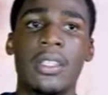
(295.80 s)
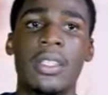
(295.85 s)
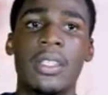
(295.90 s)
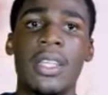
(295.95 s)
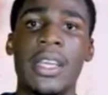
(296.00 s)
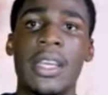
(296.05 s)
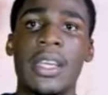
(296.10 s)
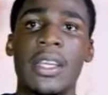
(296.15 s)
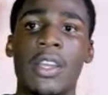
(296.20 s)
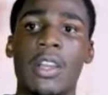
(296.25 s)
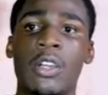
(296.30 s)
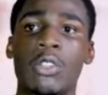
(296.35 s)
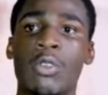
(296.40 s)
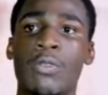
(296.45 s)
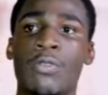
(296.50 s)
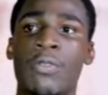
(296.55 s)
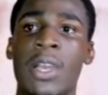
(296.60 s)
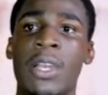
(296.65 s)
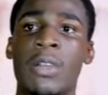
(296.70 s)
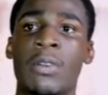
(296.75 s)
they also
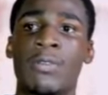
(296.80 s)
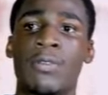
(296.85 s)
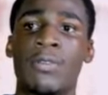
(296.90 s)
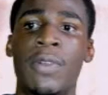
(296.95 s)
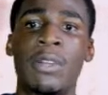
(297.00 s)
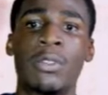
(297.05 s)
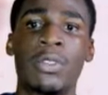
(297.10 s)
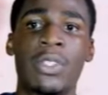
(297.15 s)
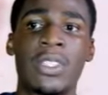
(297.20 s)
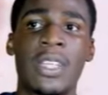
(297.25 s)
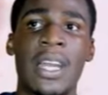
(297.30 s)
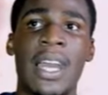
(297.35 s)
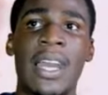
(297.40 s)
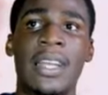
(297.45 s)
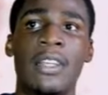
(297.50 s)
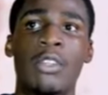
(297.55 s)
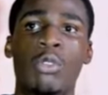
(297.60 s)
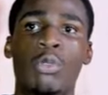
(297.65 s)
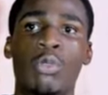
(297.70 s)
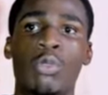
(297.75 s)
found it
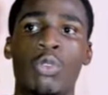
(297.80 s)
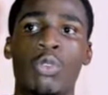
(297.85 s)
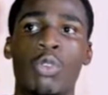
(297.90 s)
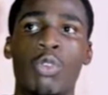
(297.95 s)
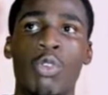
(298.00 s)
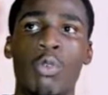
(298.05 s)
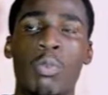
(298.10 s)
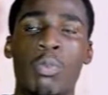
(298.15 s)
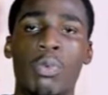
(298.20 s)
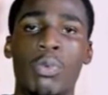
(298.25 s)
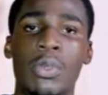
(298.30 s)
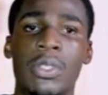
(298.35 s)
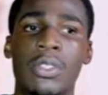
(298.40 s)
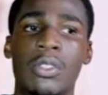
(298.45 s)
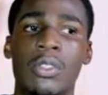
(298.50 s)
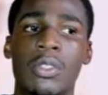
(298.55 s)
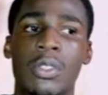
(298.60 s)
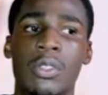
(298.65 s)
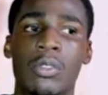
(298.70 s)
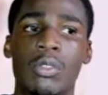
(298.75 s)
hard to cope
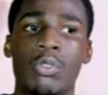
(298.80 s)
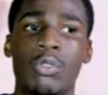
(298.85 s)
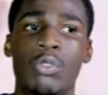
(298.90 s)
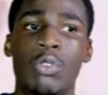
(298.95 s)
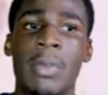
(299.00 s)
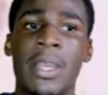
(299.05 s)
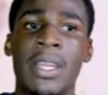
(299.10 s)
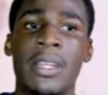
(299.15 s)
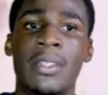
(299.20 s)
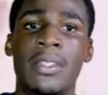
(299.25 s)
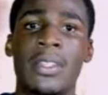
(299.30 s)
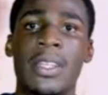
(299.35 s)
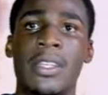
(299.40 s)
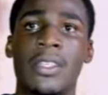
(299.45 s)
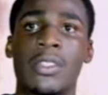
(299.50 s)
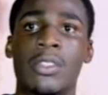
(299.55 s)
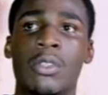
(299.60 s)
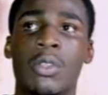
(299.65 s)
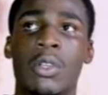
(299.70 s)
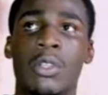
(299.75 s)
with so many
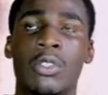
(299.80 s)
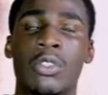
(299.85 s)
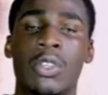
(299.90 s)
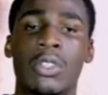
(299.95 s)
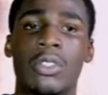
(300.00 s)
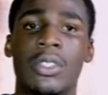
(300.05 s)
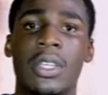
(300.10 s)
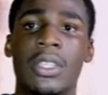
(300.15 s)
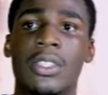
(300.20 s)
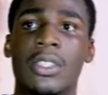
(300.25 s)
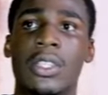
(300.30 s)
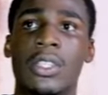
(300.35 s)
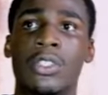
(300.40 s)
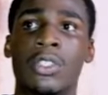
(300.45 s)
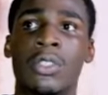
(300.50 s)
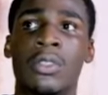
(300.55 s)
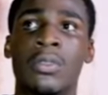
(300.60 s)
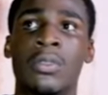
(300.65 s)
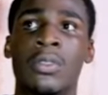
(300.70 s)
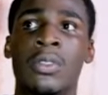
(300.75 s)
things, not just the
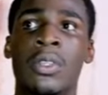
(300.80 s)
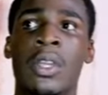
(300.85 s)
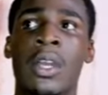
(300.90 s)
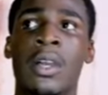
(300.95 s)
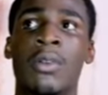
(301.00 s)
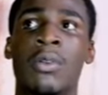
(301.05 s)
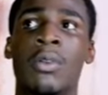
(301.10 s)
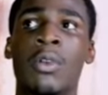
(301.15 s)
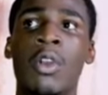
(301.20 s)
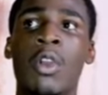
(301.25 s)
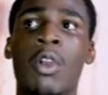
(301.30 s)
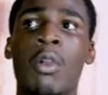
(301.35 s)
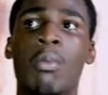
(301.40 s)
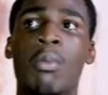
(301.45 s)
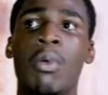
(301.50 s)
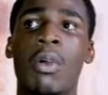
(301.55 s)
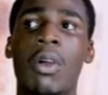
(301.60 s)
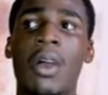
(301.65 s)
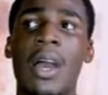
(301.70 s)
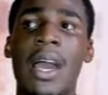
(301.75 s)
education, you know.
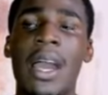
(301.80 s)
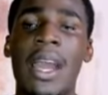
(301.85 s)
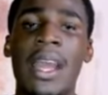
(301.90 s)
But